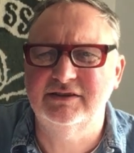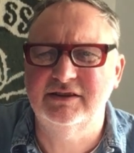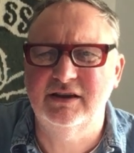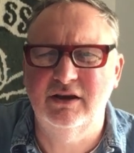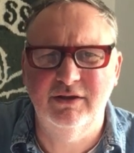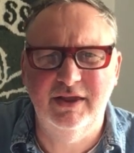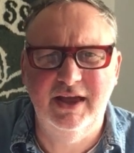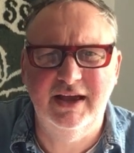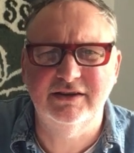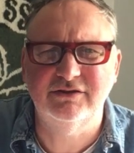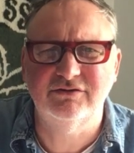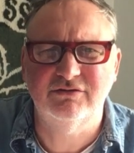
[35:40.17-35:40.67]

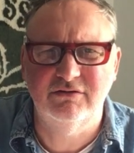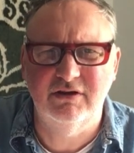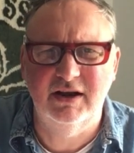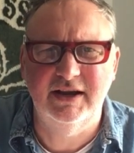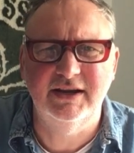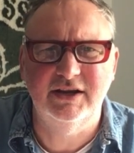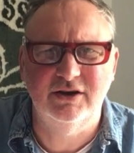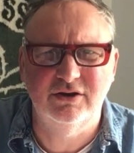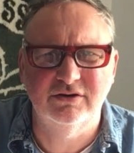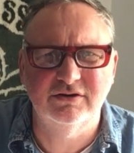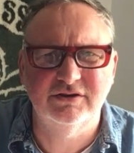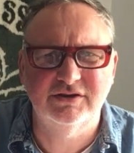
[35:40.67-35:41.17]
So that's
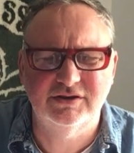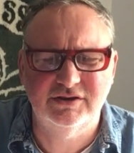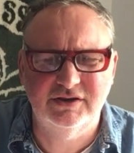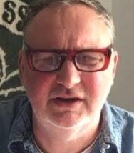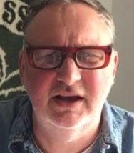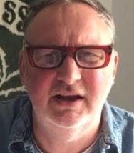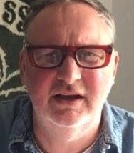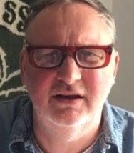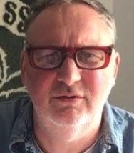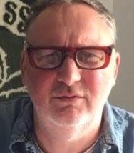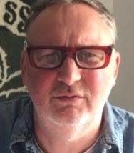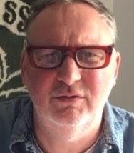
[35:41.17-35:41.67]
great because
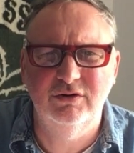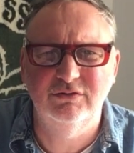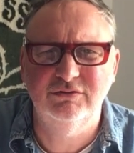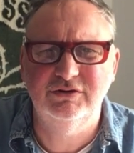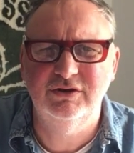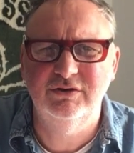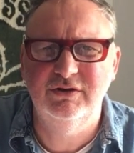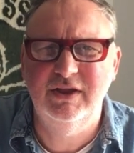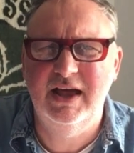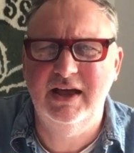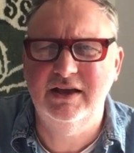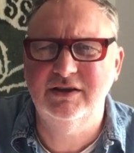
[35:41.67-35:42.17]
uh, we'll
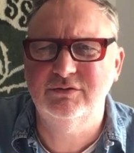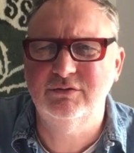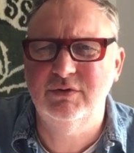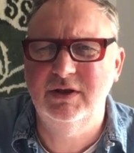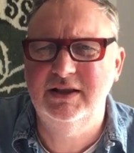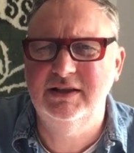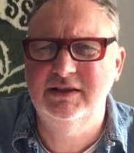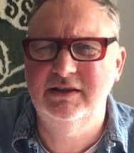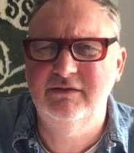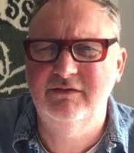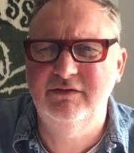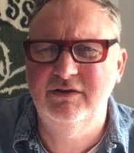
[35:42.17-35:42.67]
do that as
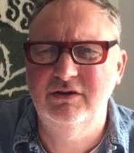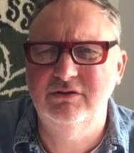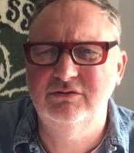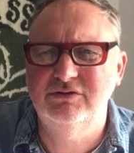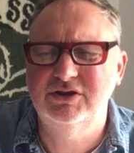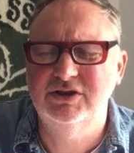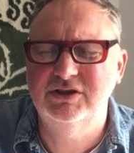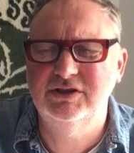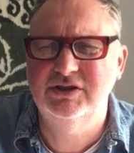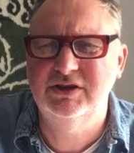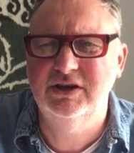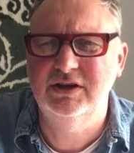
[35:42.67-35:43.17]
well in the
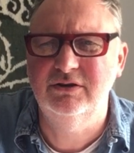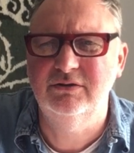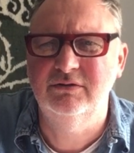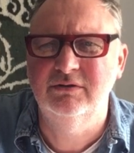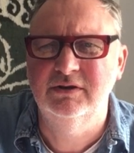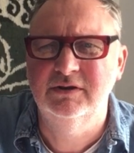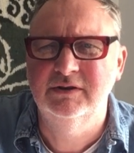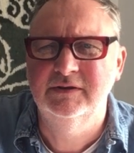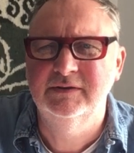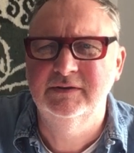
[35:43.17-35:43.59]
future too.